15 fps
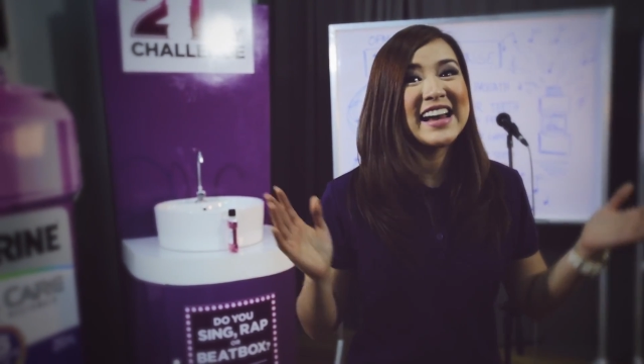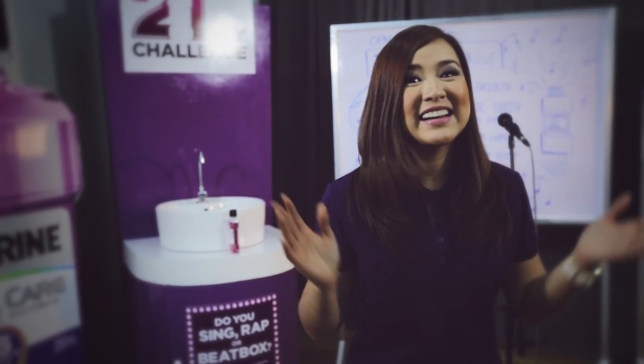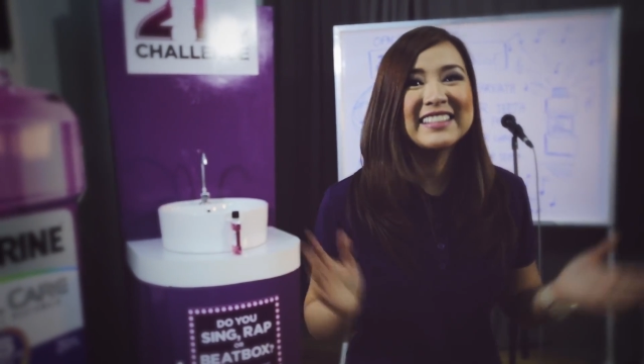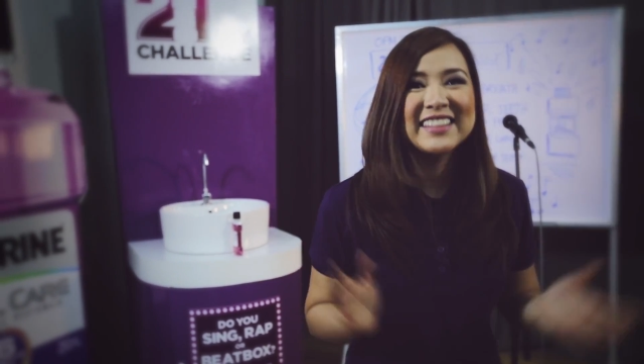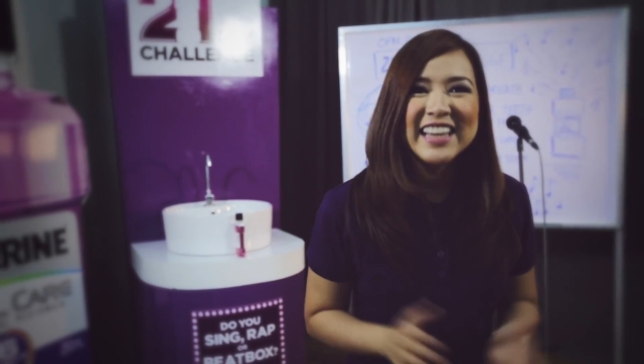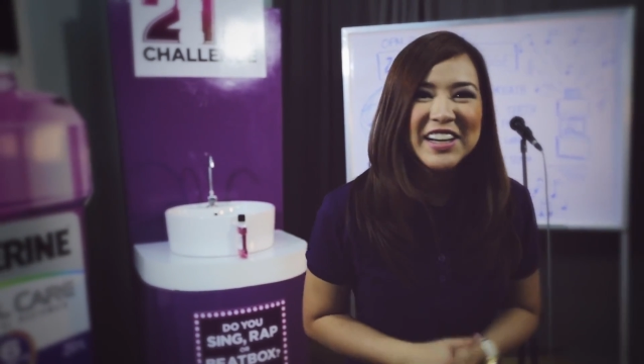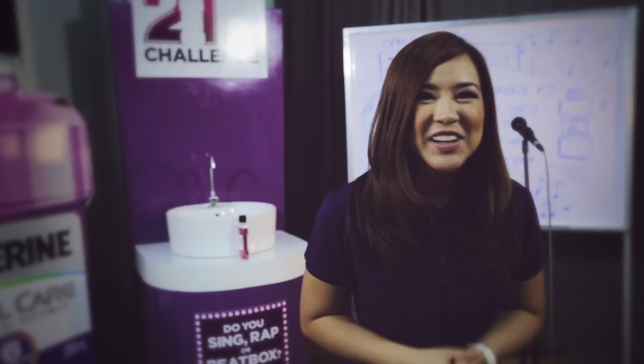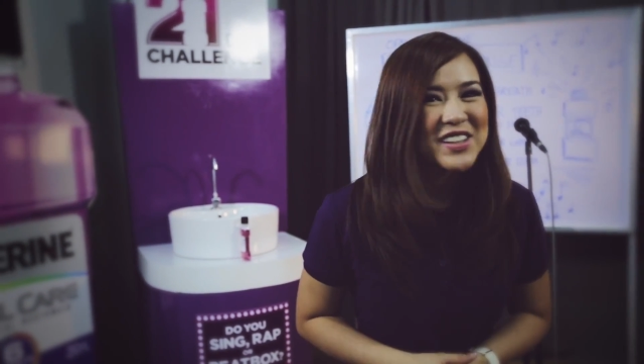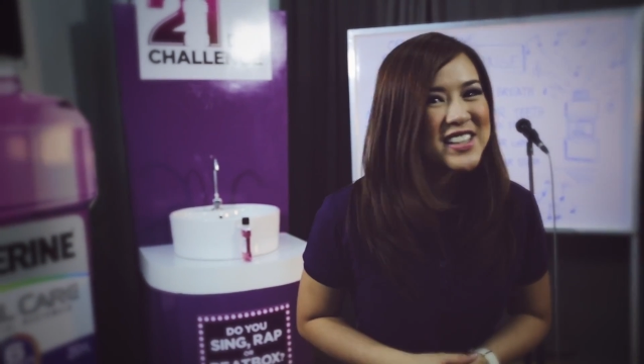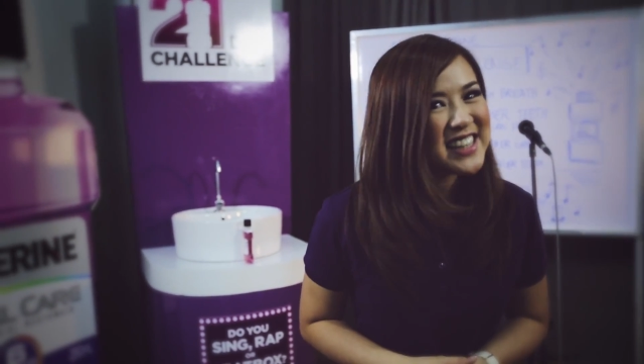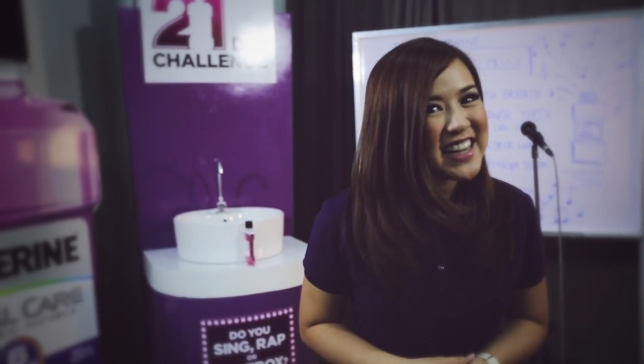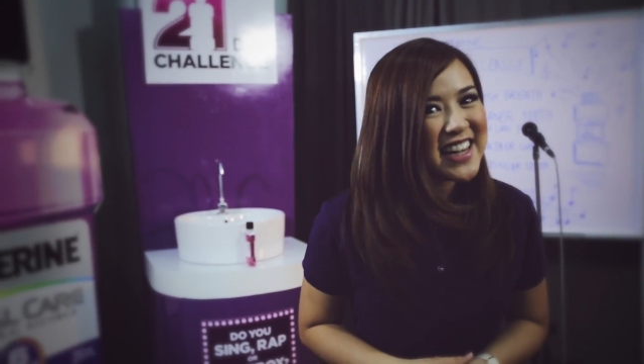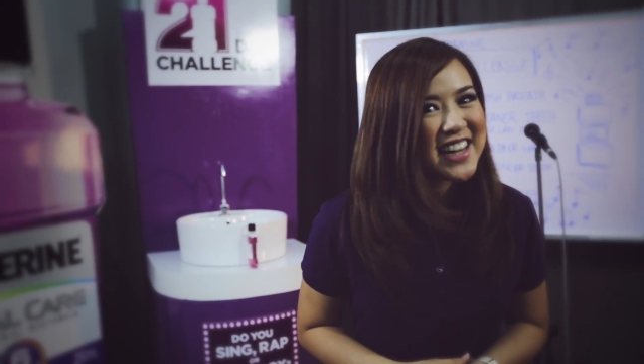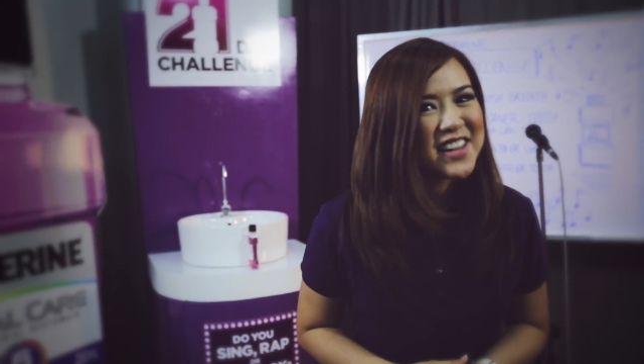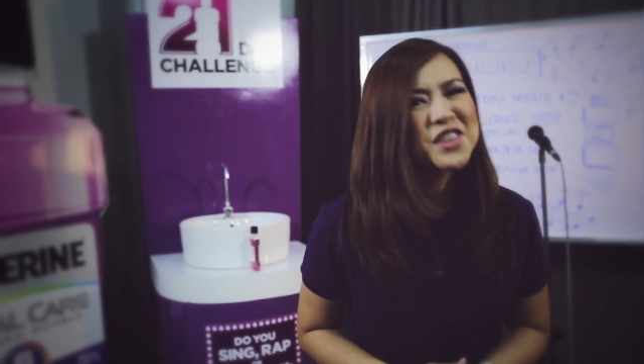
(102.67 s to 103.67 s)
and cleaner
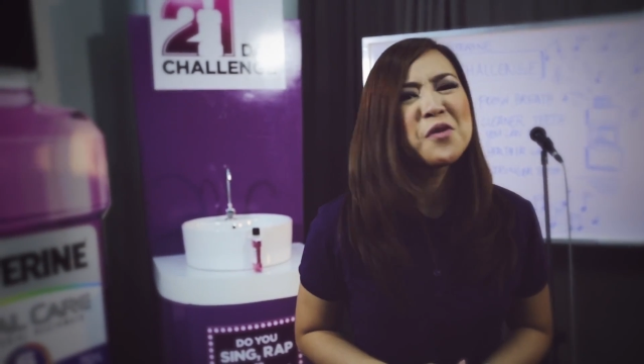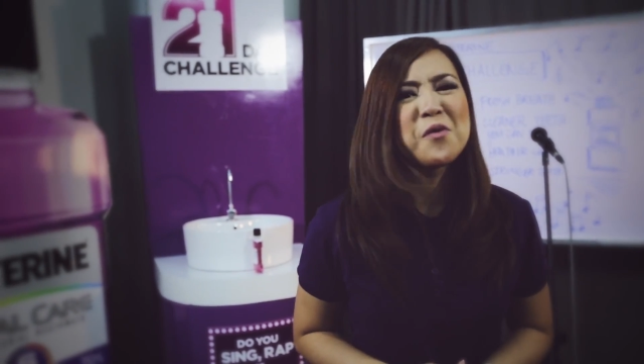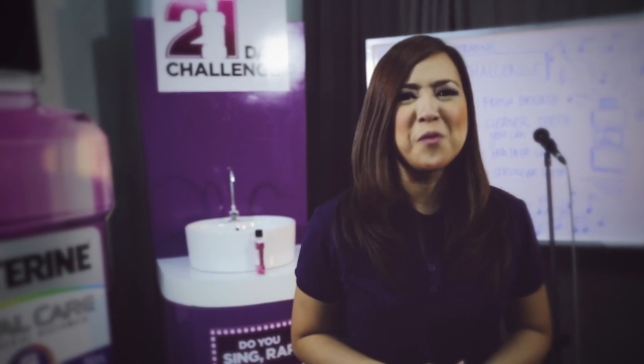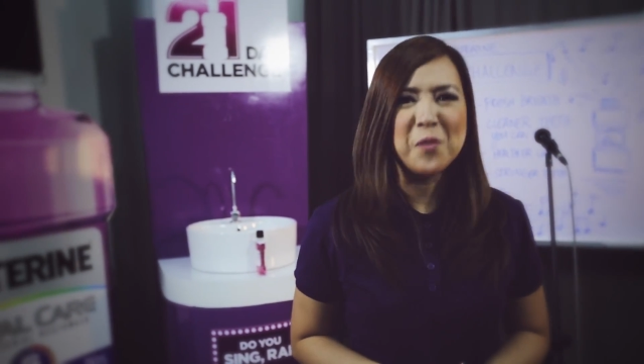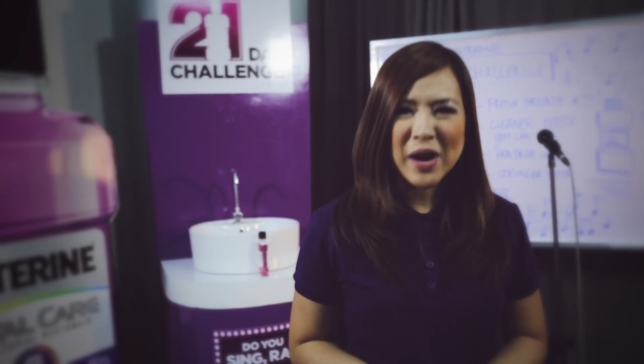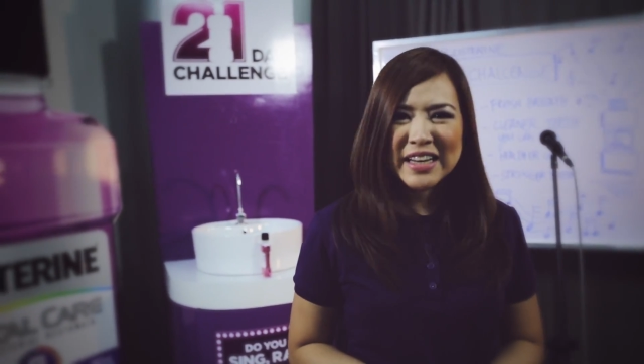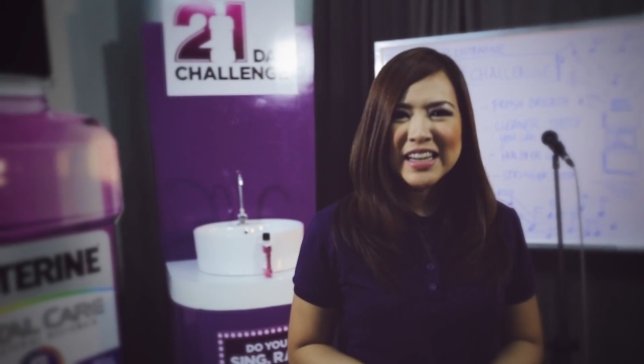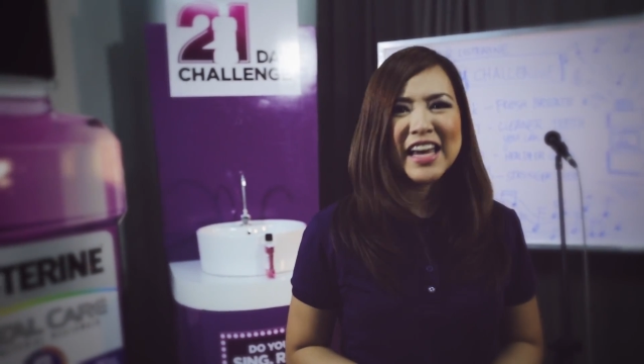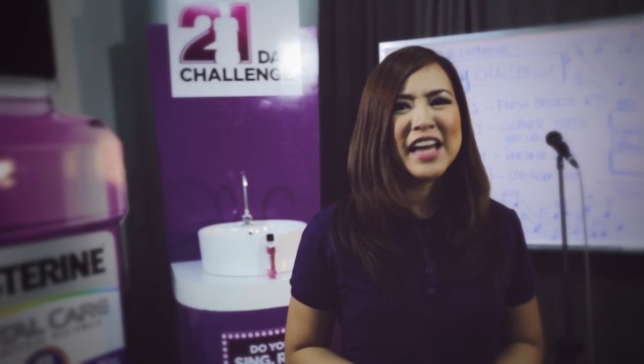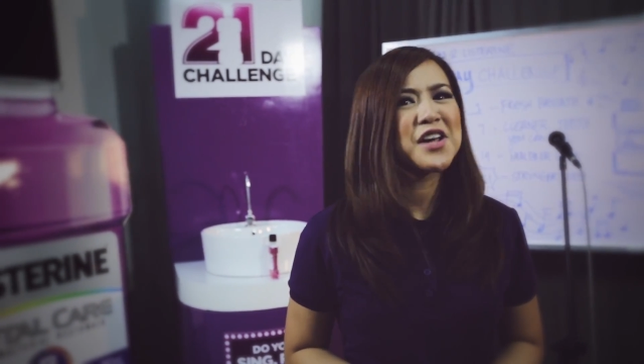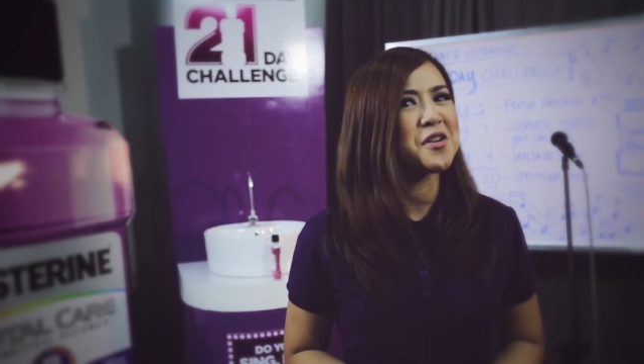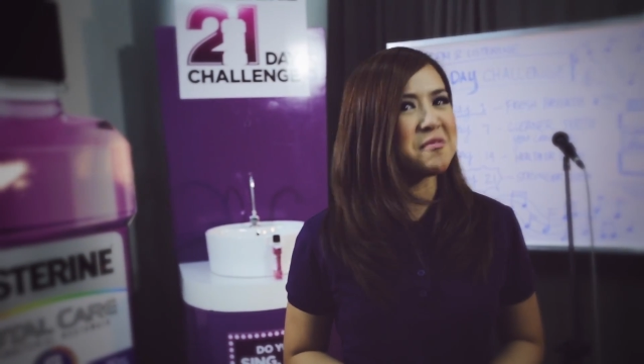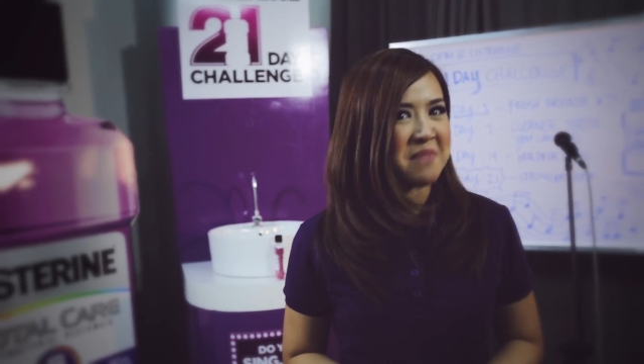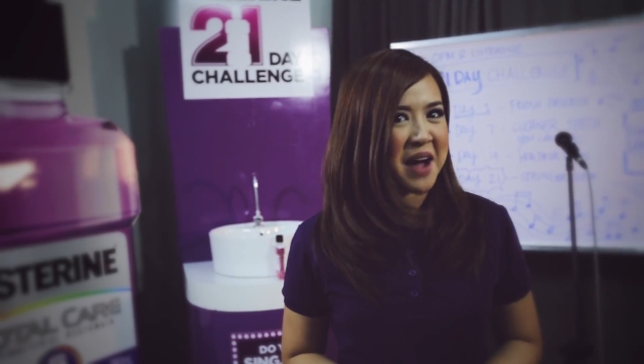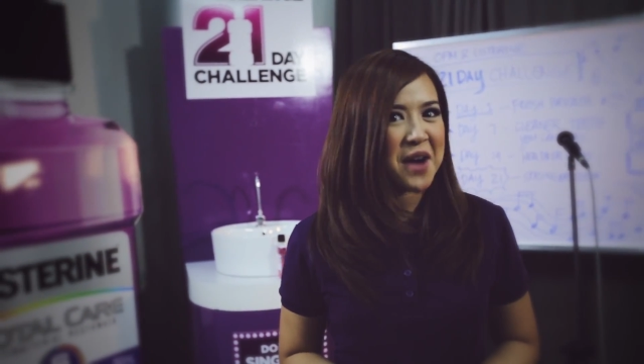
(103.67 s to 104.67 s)
teeth, what
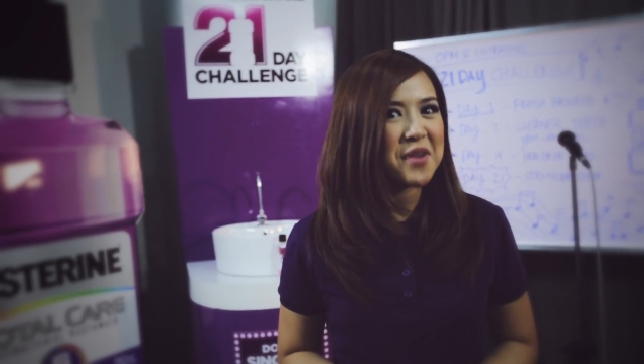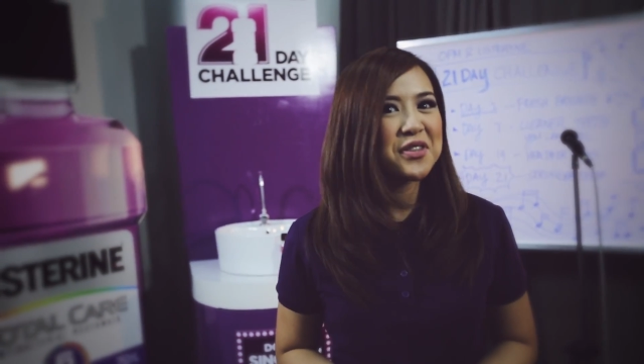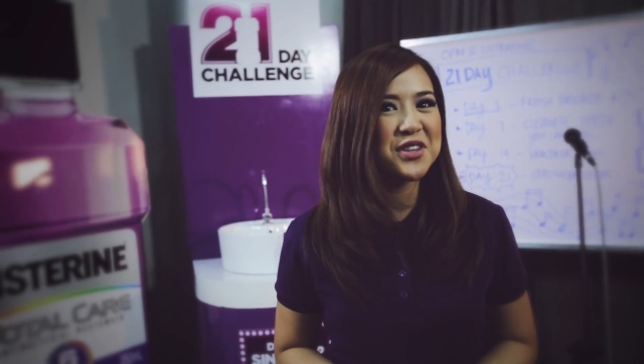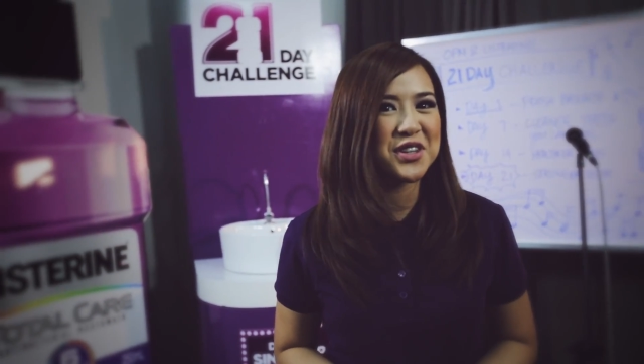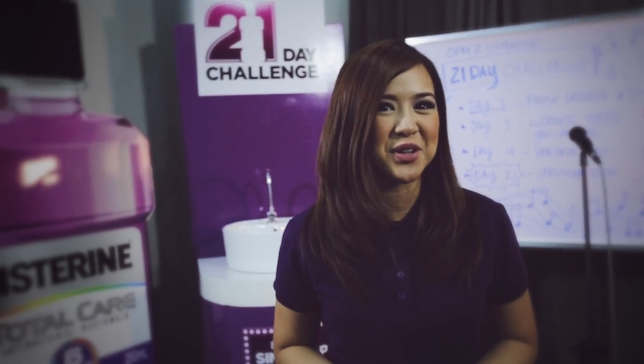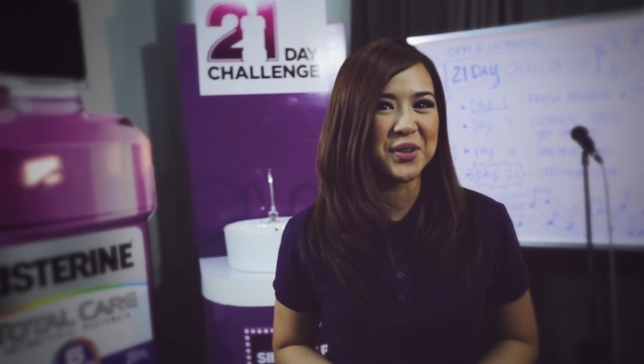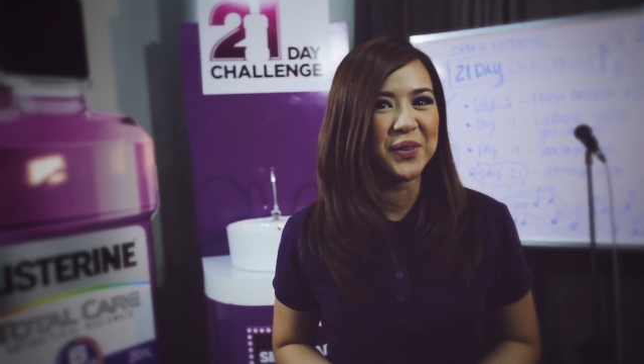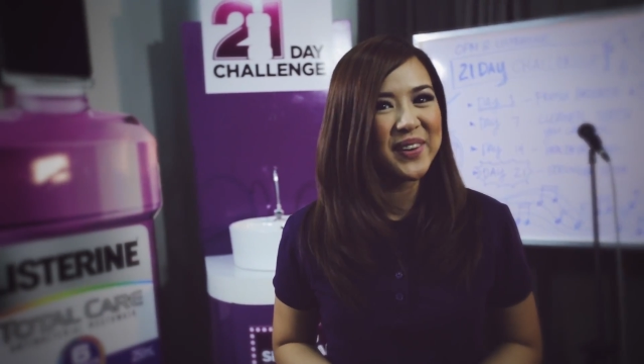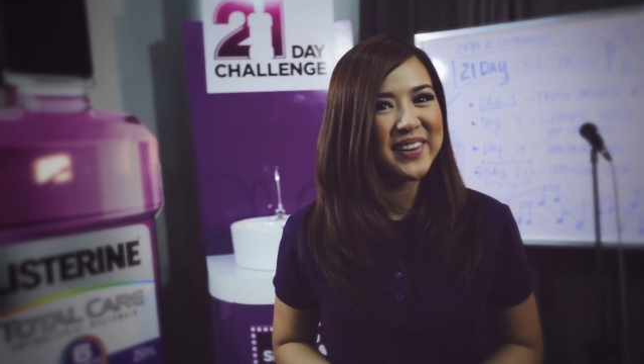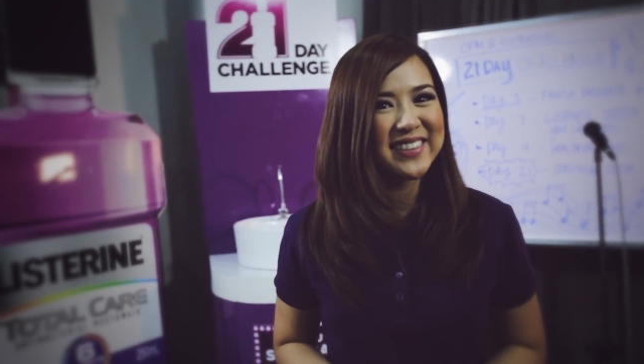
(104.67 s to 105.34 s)
can your mouth do?